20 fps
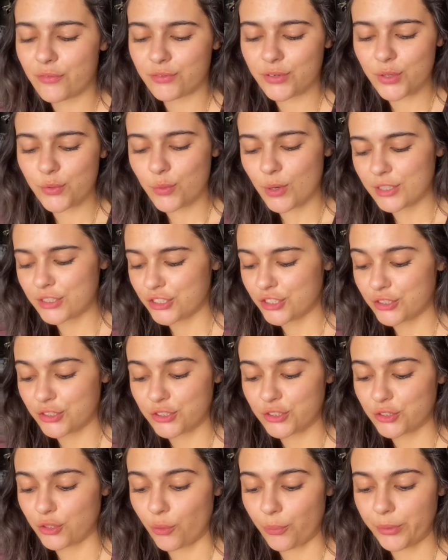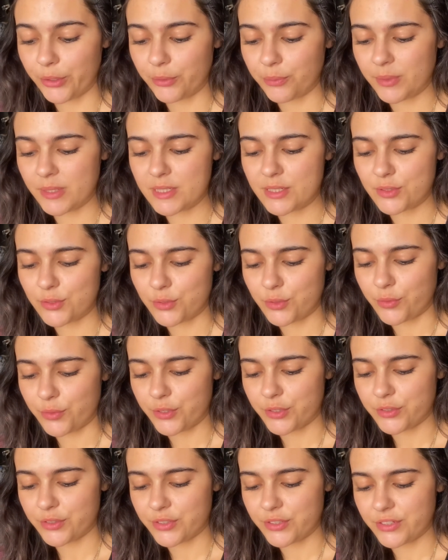rewatched so many of my
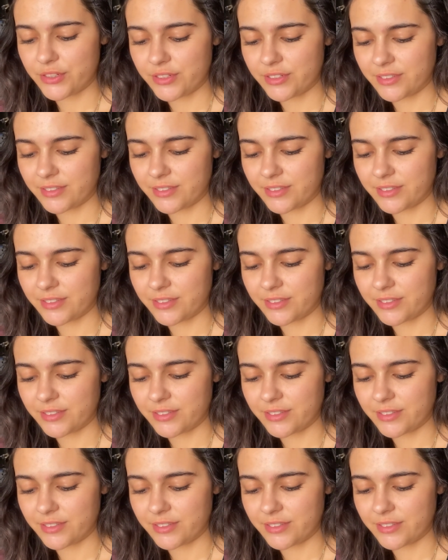tutorials.